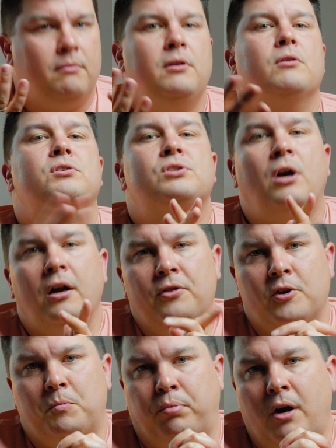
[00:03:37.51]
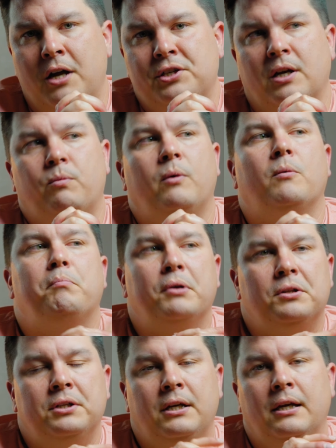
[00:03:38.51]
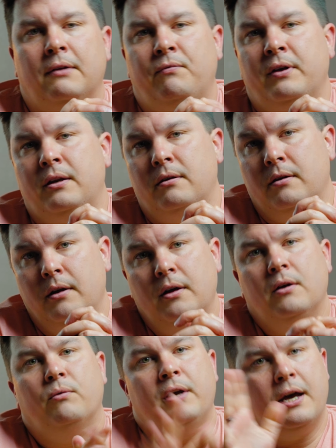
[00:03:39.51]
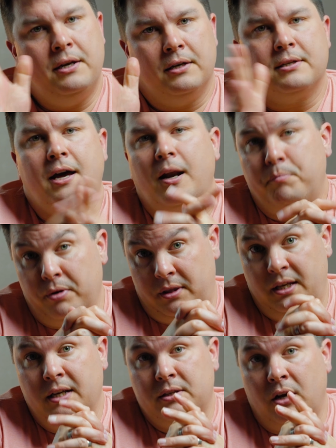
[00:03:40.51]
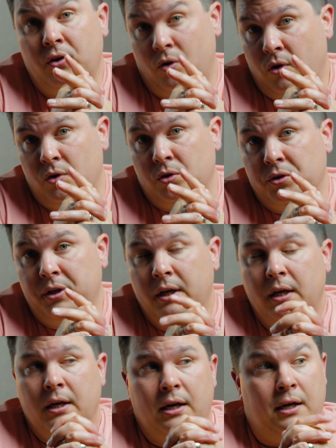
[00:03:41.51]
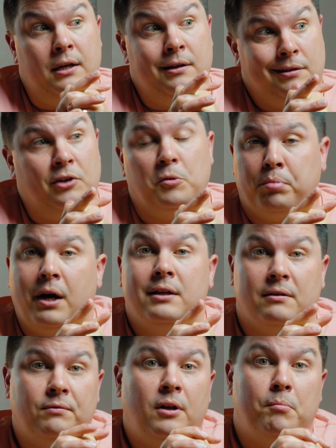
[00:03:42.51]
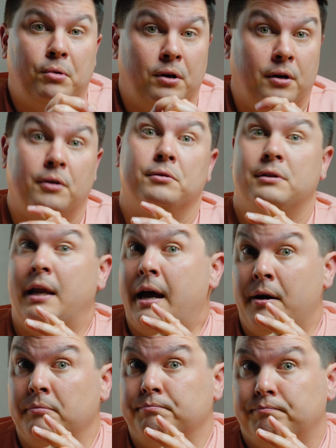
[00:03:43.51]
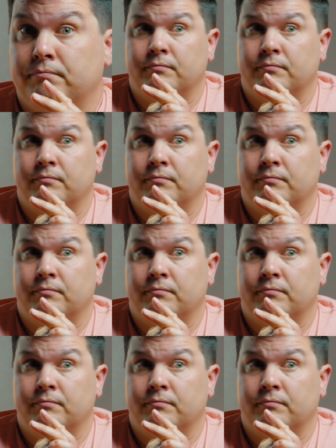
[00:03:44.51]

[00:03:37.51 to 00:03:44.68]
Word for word: you know, started this project we were building and then we had to just kind of put things on hold uh, until the price of lumber goes down.